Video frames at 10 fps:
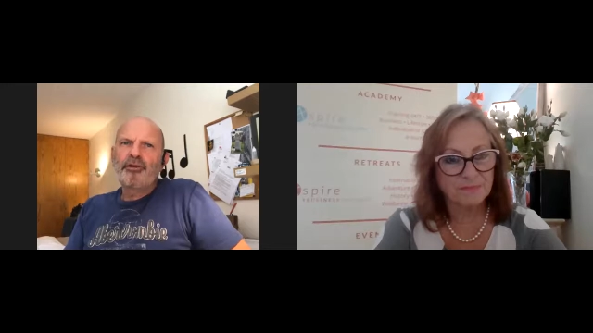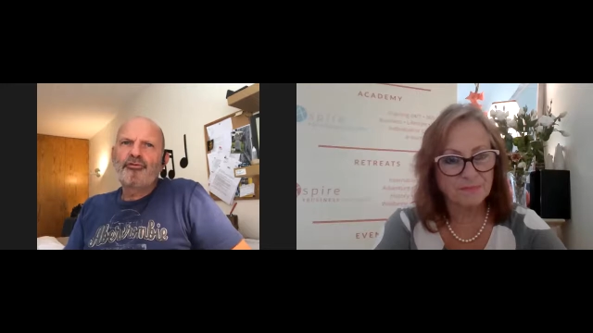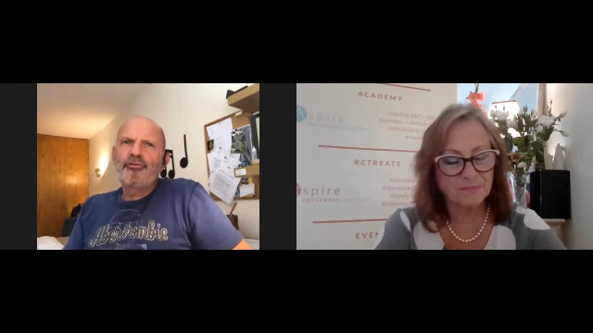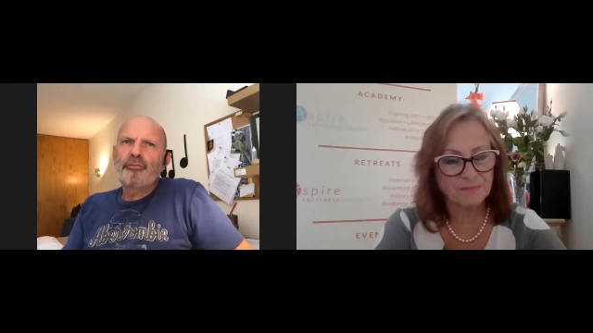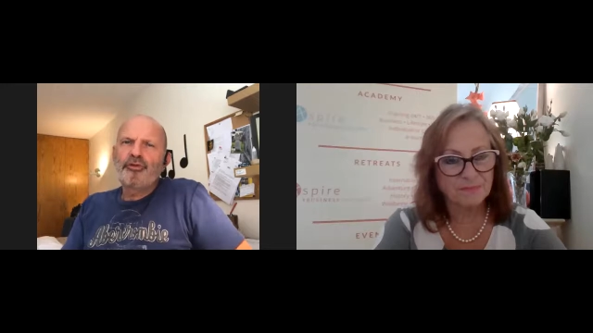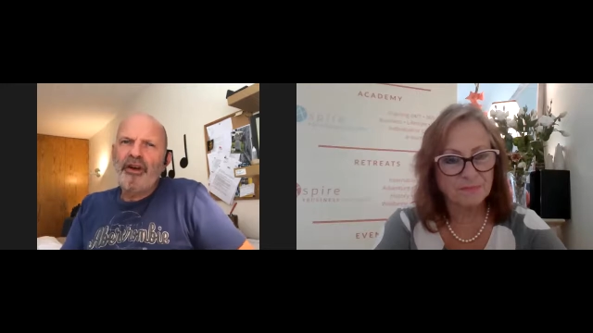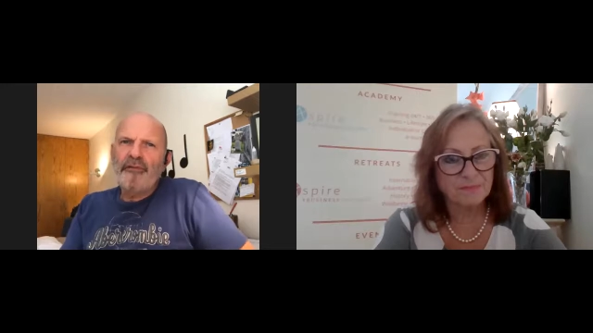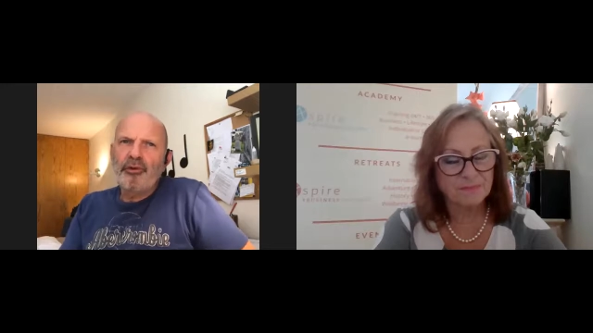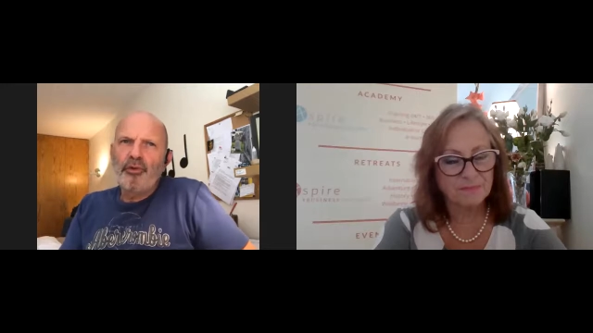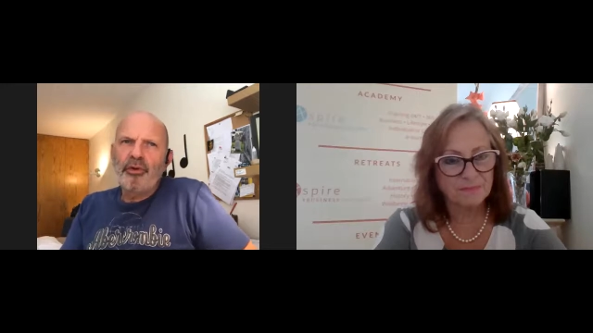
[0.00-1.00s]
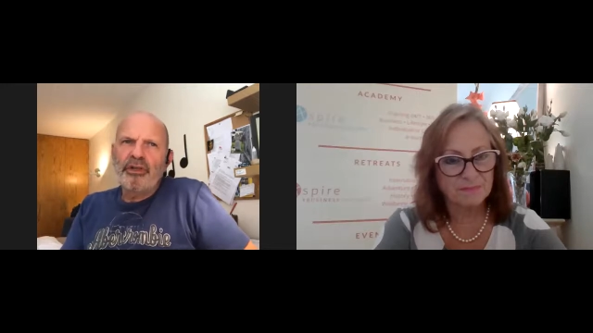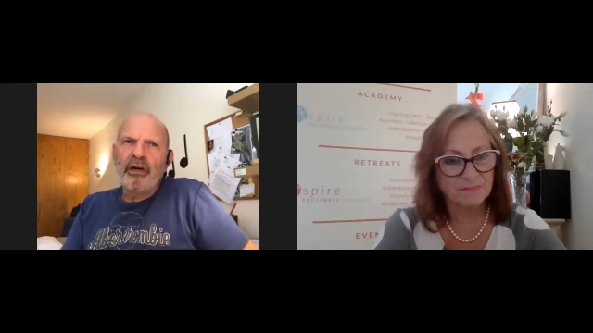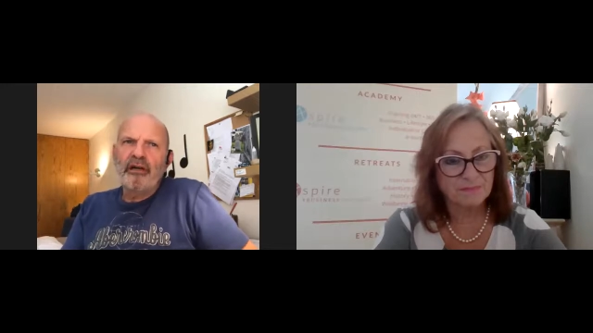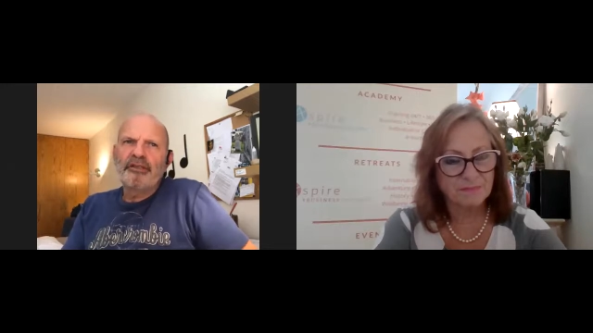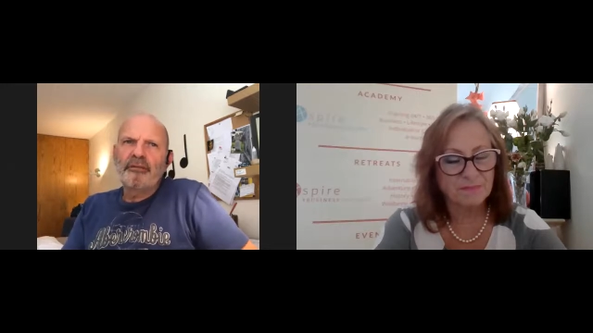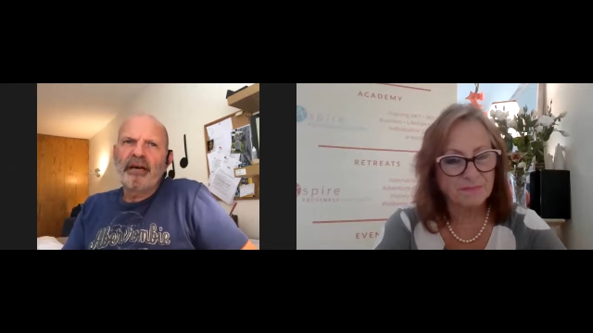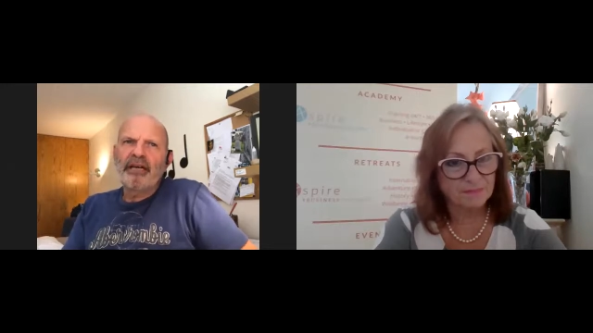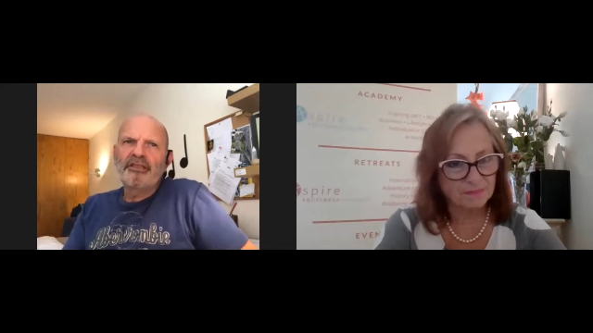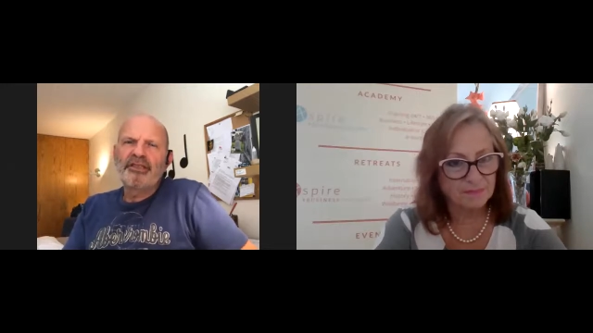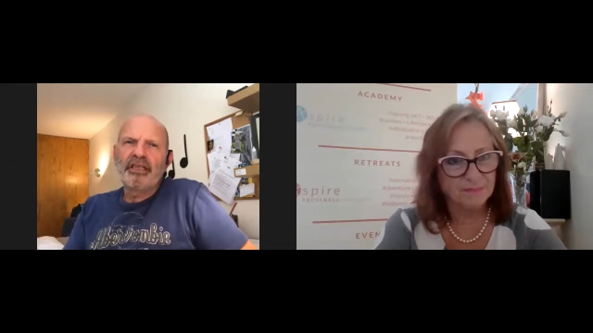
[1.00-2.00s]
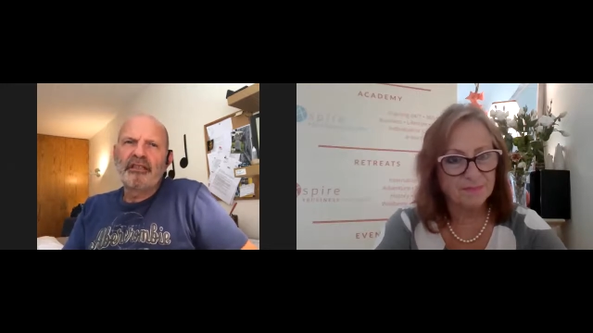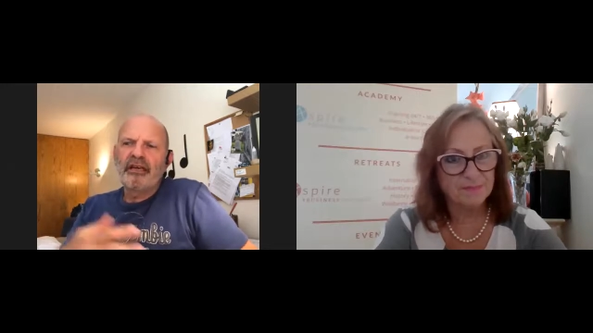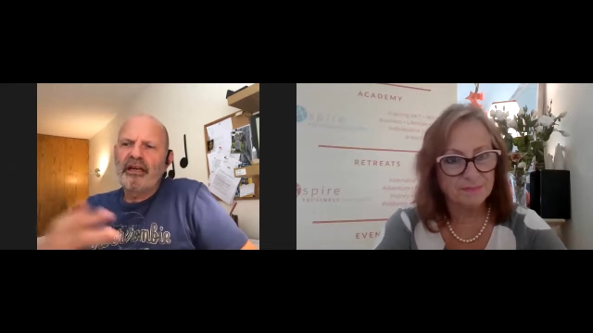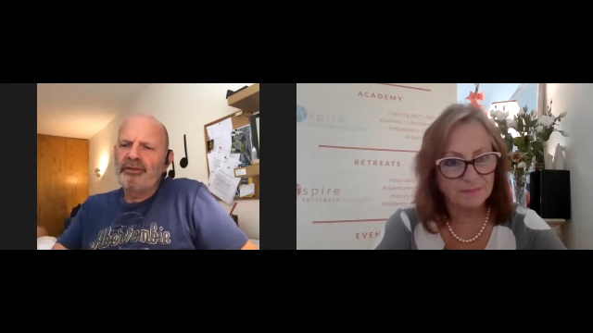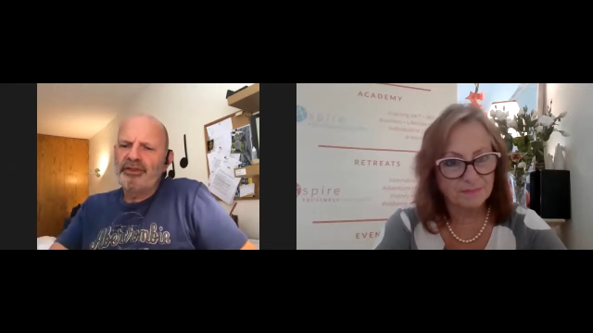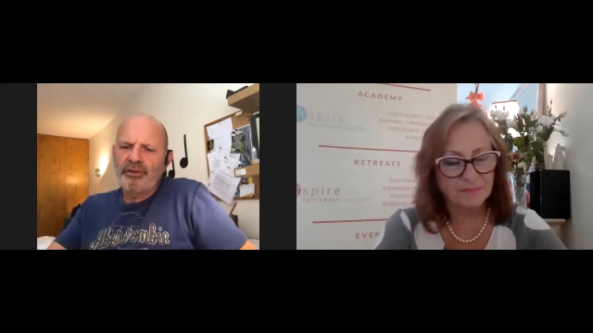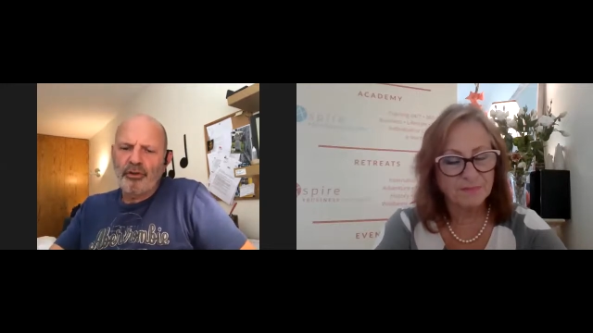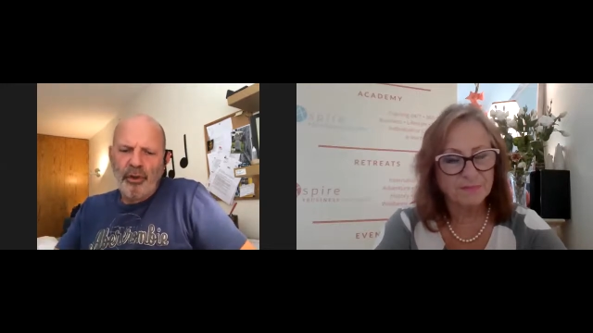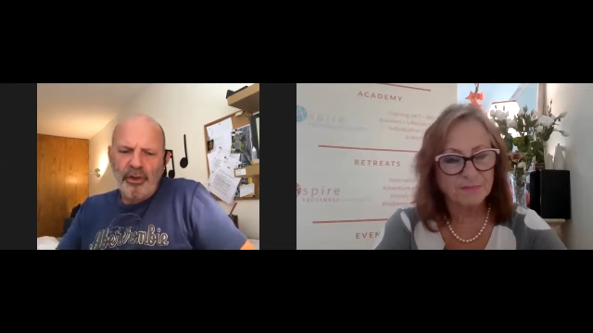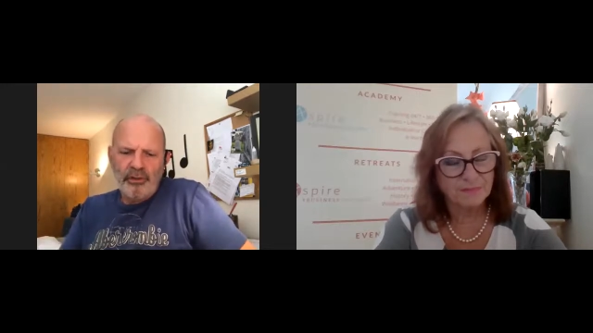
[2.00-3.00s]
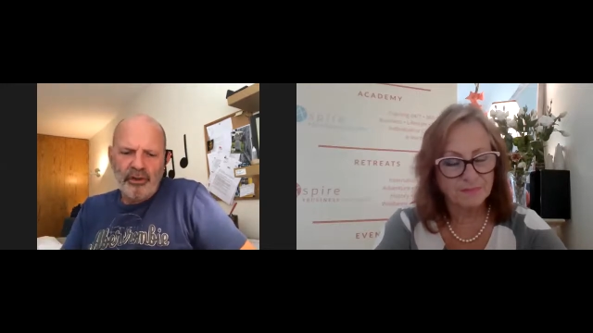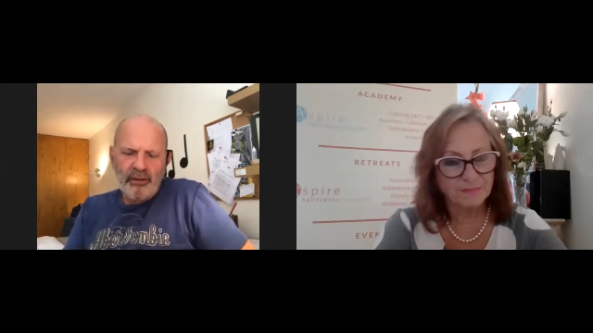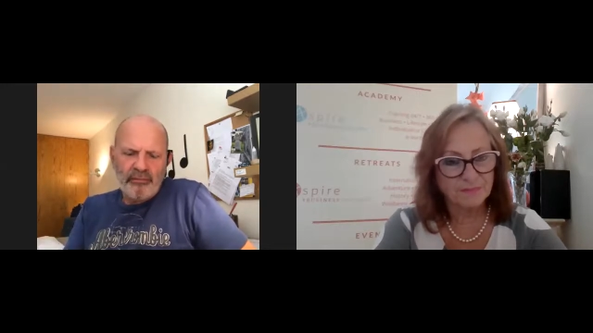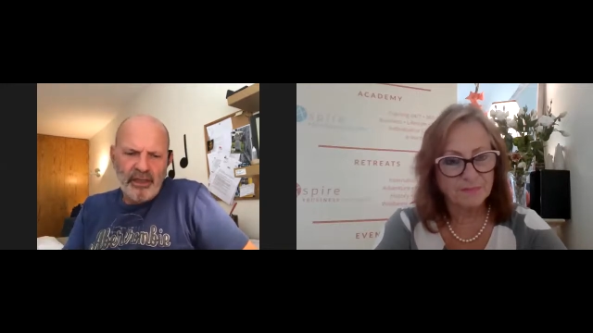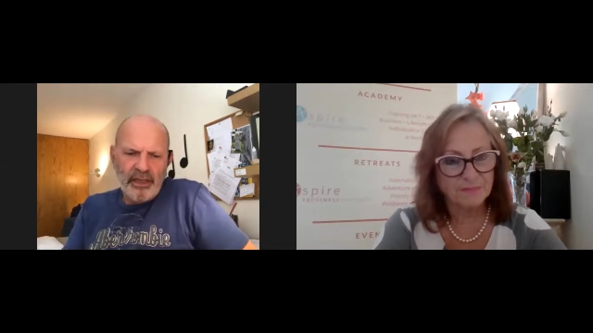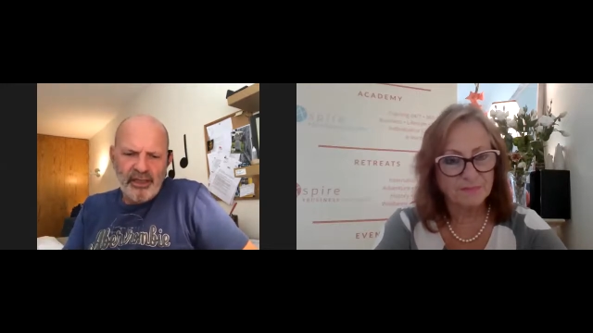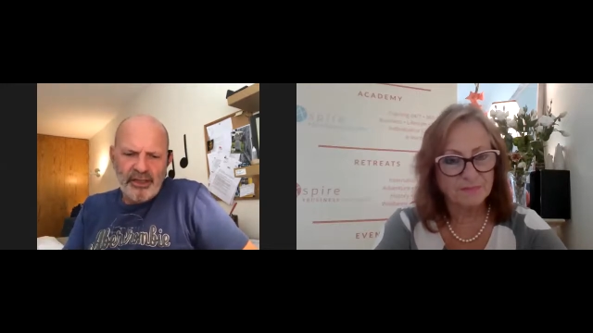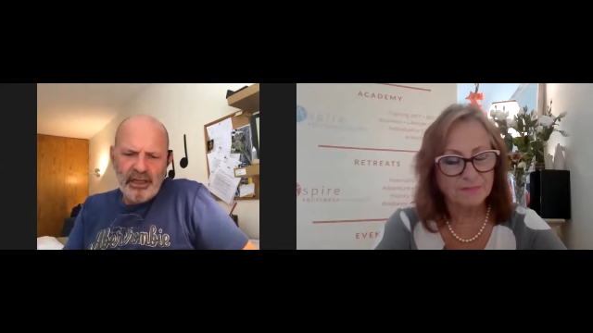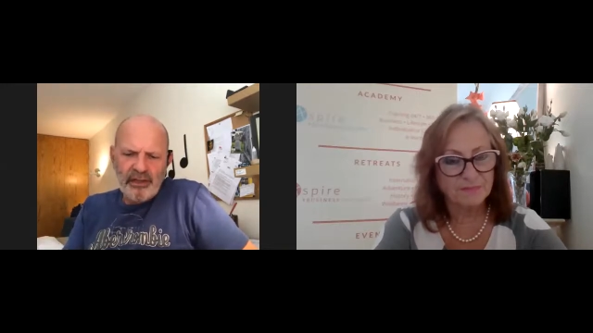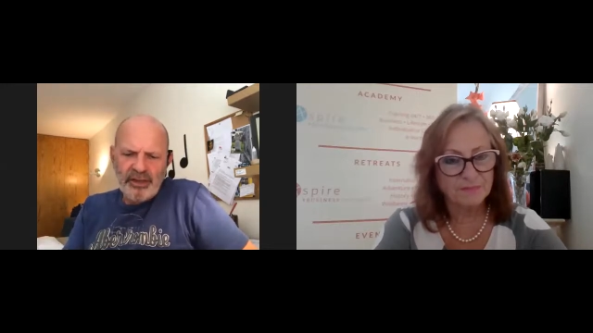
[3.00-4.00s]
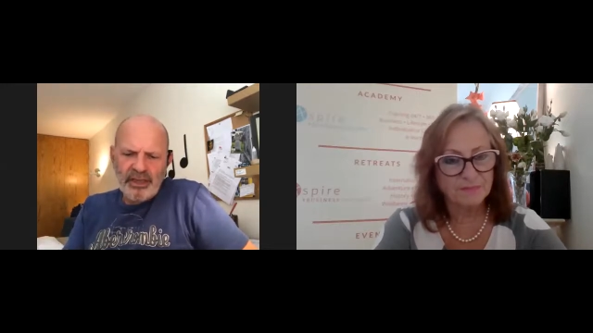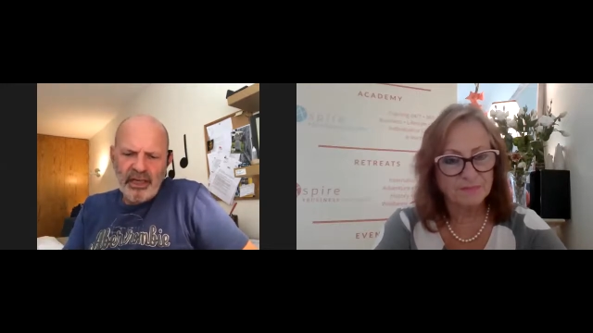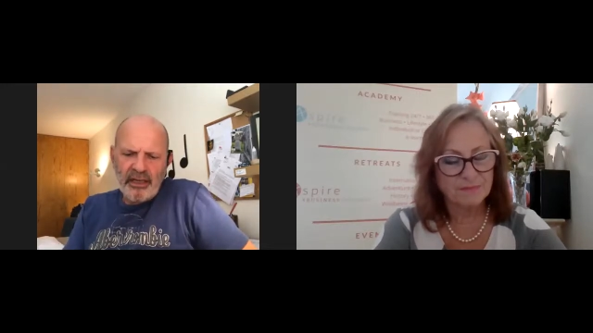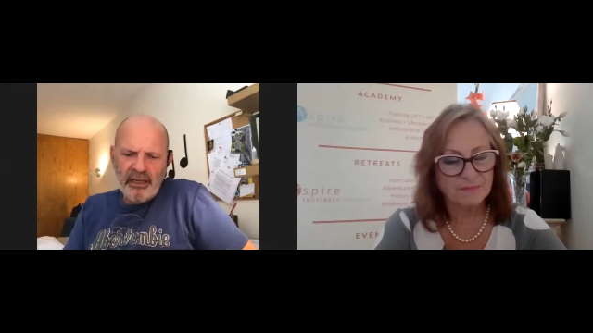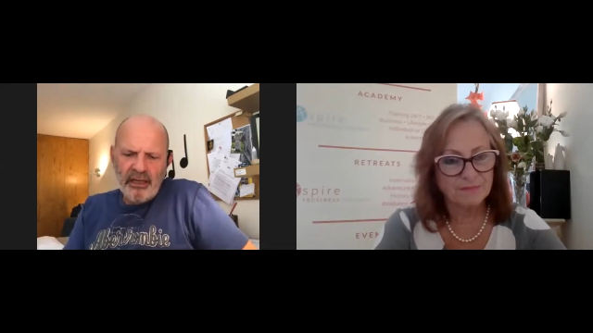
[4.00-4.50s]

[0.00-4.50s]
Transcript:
Speaker 1: Group Travel Organizer magazine gave us the quote a couple of years ago saying,